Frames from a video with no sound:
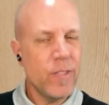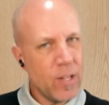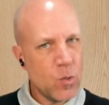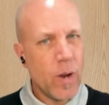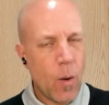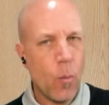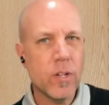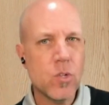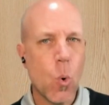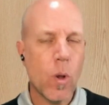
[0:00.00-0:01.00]
And that's what I want
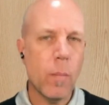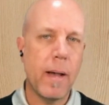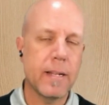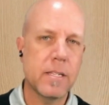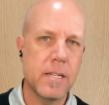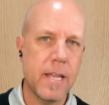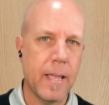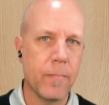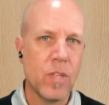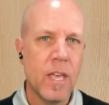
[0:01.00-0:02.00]
to talk about today,